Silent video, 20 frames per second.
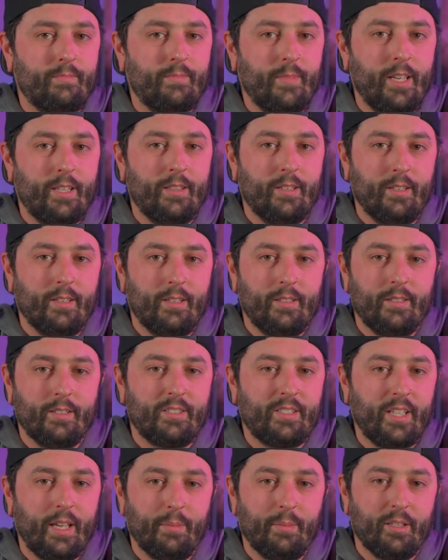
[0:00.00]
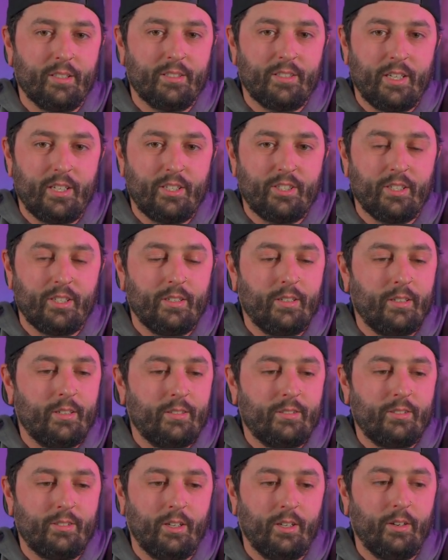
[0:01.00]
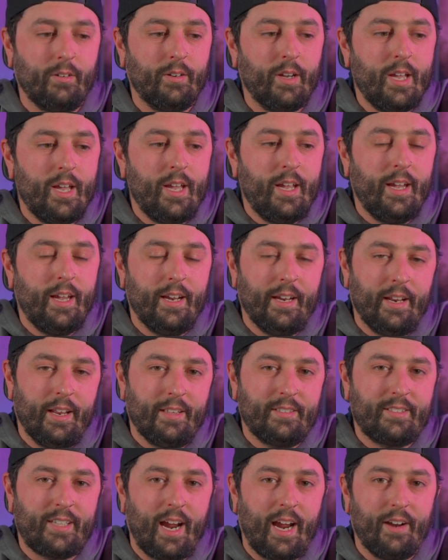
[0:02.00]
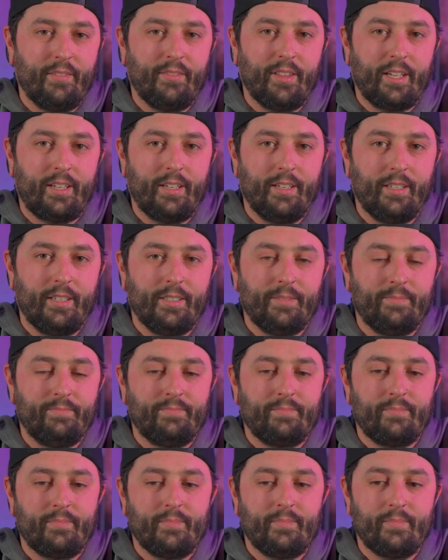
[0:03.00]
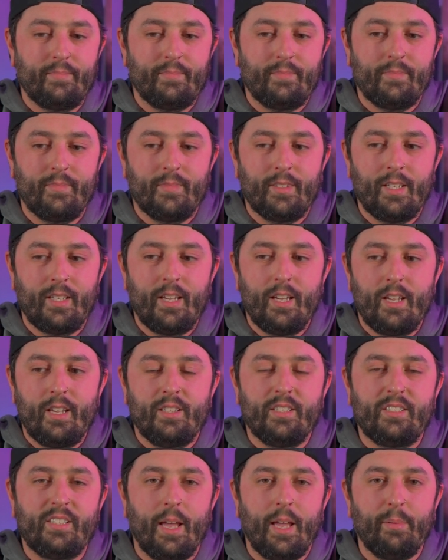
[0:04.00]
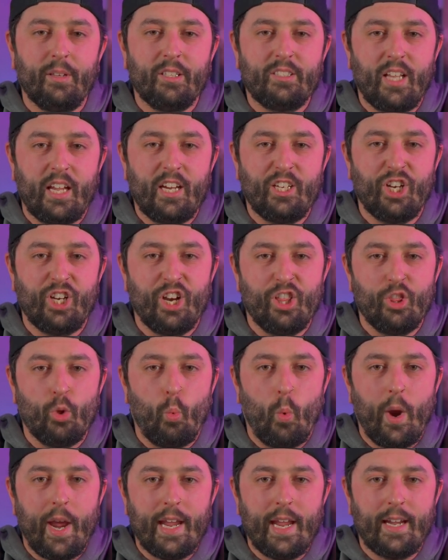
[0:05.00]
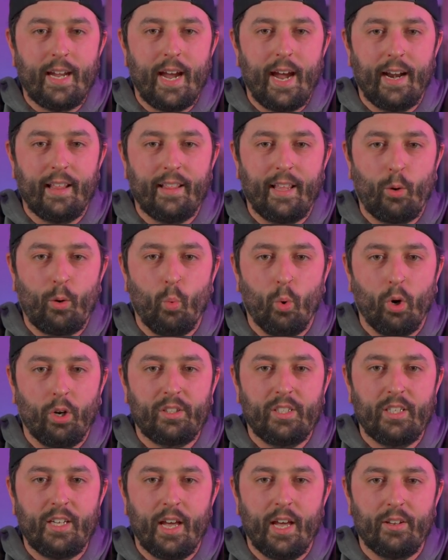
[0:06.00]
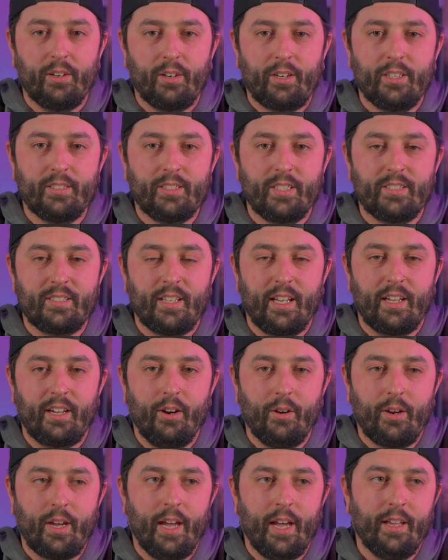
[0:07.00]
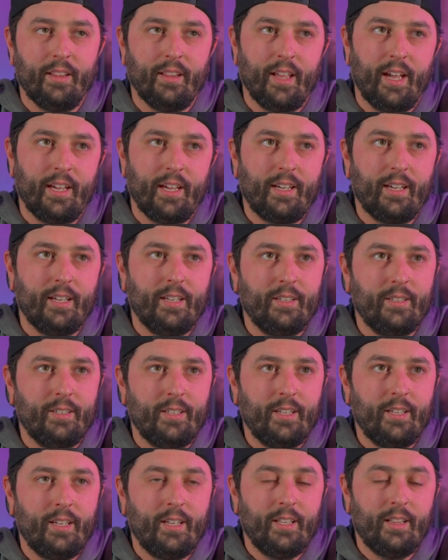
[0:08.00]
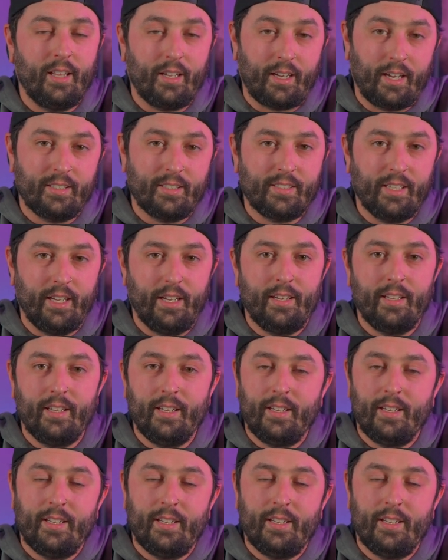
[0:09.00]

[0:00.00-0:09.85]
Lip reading: In the stabilization. So, and it's kind of like the stabilization and the weight kind of like work together, because it's like, okay, like I said,